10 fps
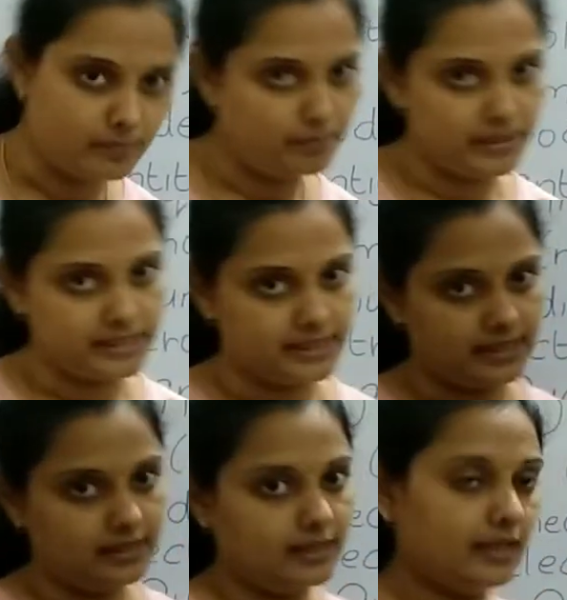
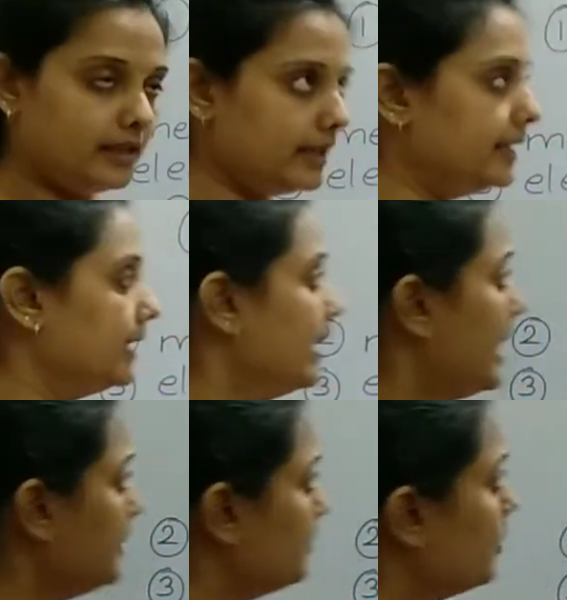metal, right?
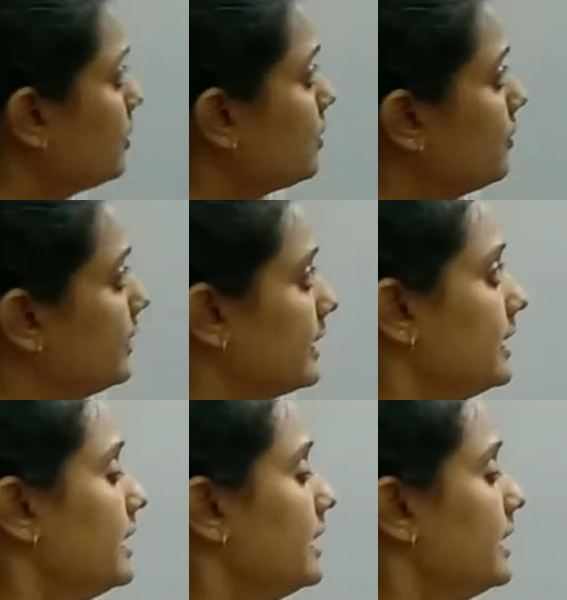And moreover,